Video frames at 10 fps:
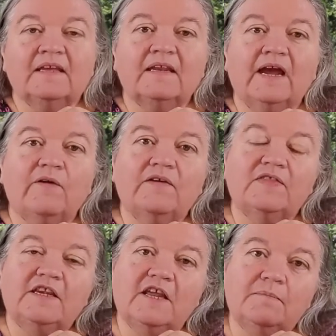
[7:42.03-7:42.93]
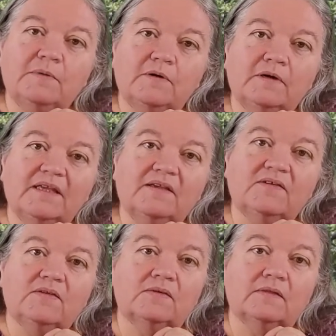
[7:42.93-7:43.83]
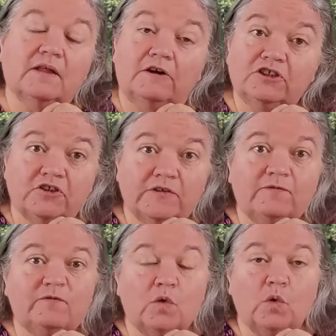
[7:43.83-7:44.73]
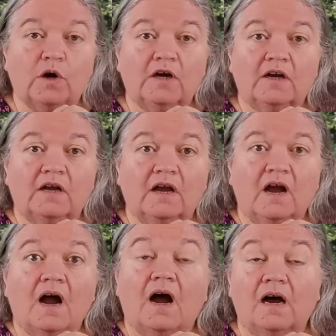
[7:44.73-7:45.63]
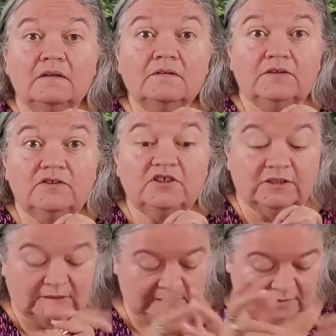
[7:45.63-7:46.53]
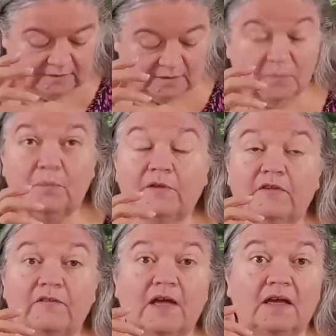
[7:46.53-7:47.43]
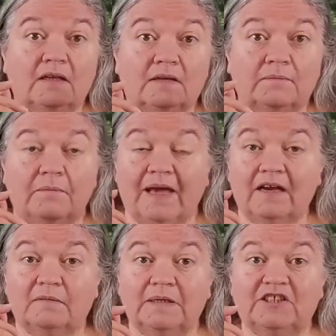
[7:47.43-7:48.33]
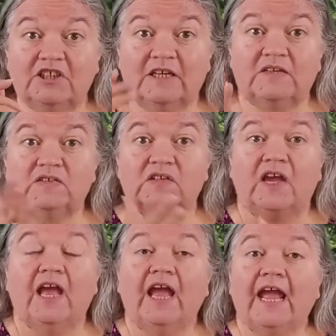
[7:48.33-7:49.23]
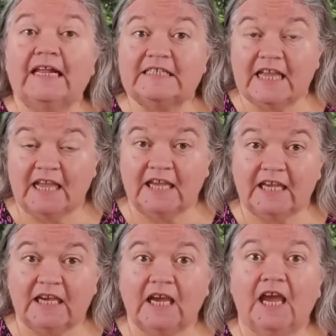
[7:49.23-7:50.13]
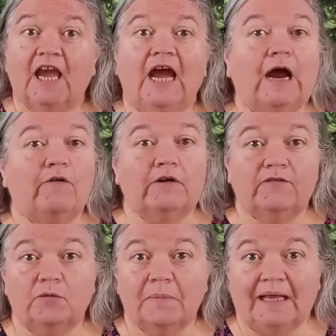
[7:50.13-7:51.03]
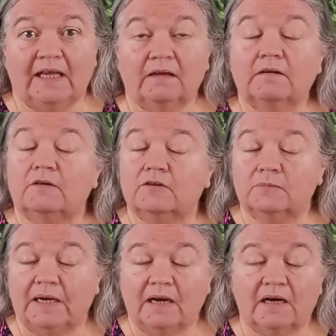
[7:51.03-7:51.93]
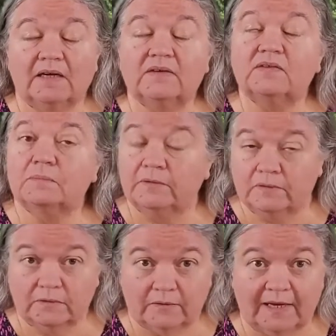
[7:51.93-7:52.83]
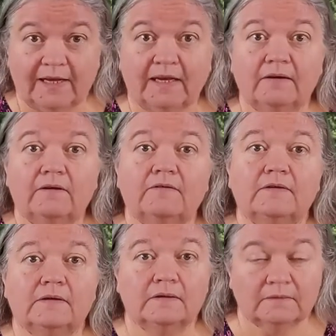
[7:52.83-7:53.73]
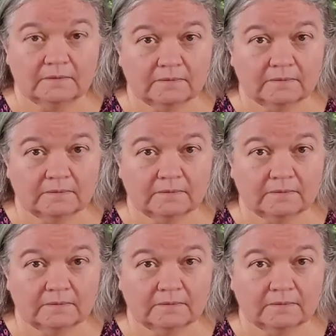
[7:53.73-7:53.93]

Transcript: Now, if the number is larger than 4, I'll usually put the vial back on my chest and take however many, close my eyes, put the right hand over,